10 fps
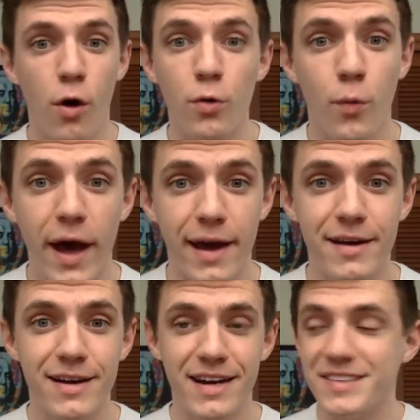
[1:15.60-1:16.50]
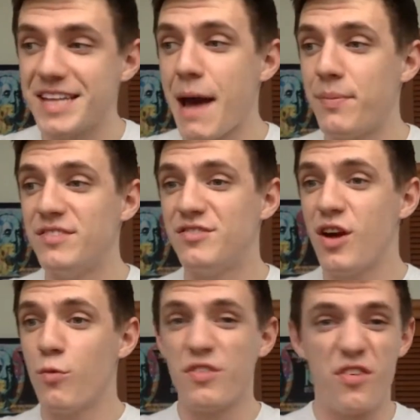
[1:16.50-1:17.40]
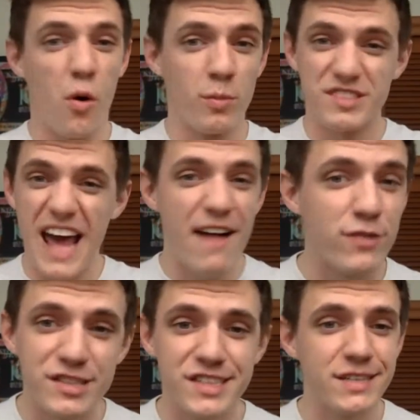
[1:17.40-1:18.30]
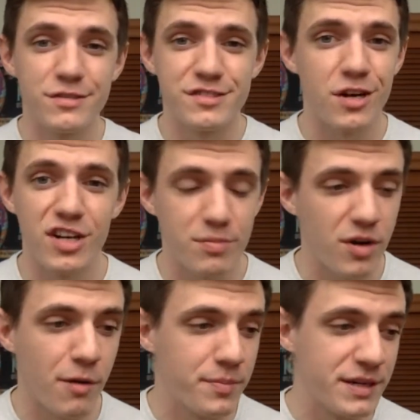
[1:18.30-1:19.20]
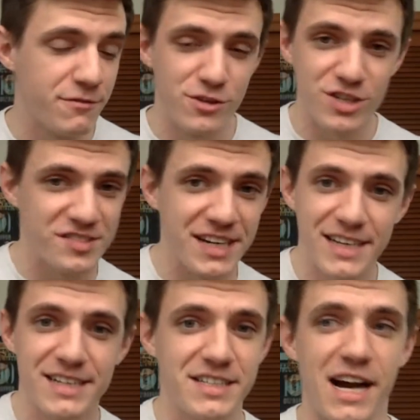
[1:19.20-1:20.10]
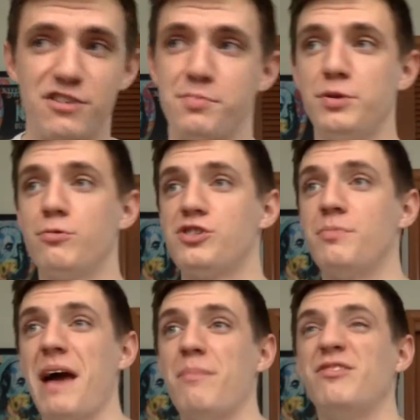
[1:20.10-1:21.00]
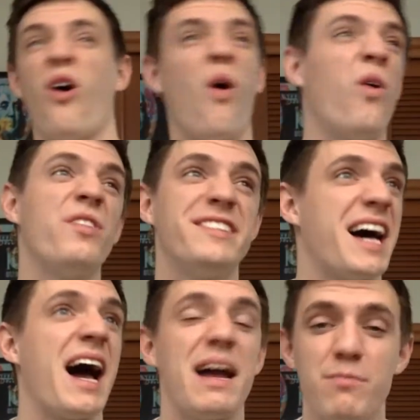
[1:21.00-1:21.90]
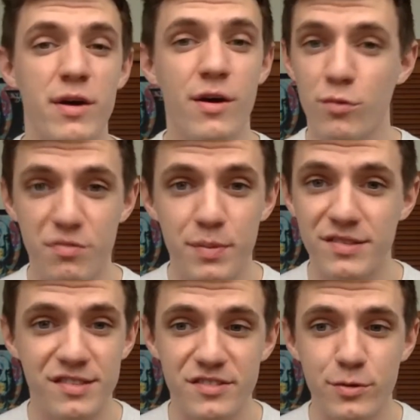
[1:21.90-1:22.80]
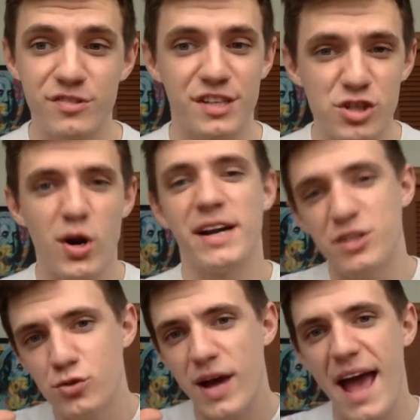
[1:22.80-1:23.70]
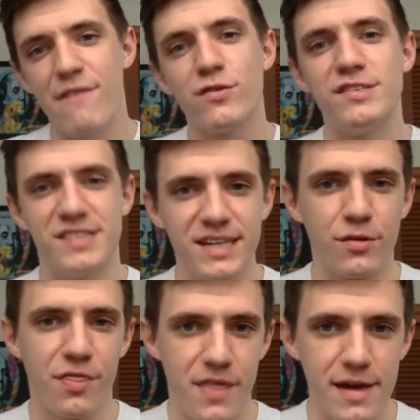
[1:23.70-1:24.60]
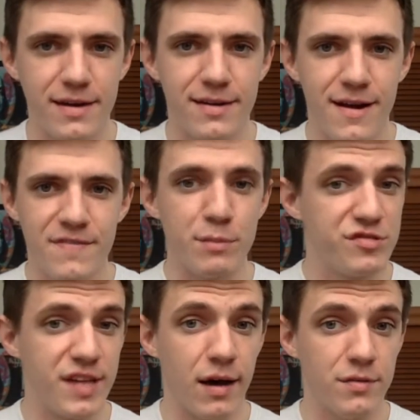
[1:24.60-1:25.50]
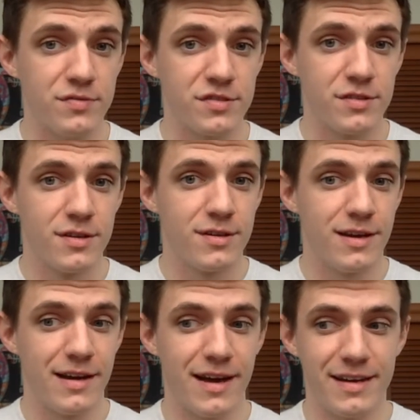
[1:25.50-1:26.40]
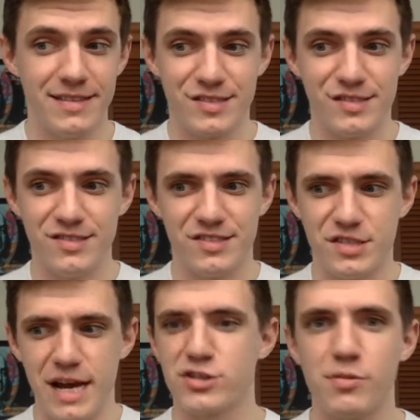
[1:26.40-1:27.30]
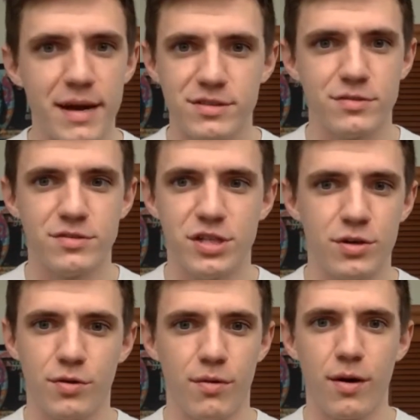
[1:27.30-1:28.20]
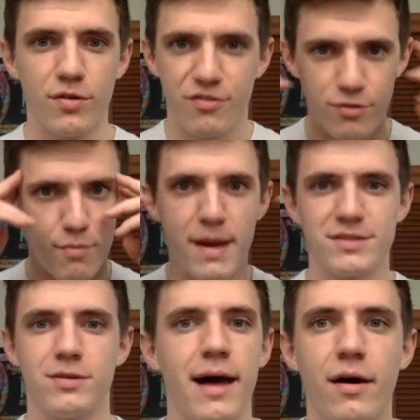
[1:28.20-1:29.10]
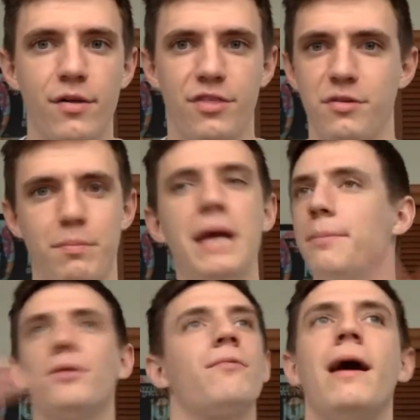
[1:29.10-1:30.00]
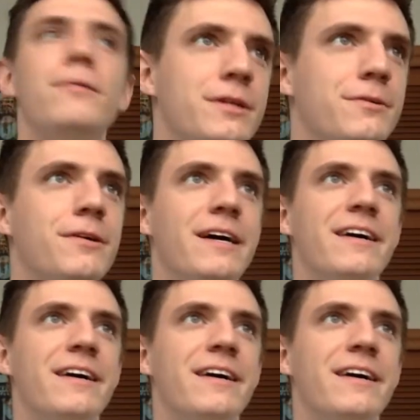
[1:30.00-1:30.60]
way. And this happens with almost every single startup company. If you're just getting into entrepreneurship, it happens all the time with business owners. They try to do every single thing themselves. And this is detrimental to your growth, for your mental health, to people around you.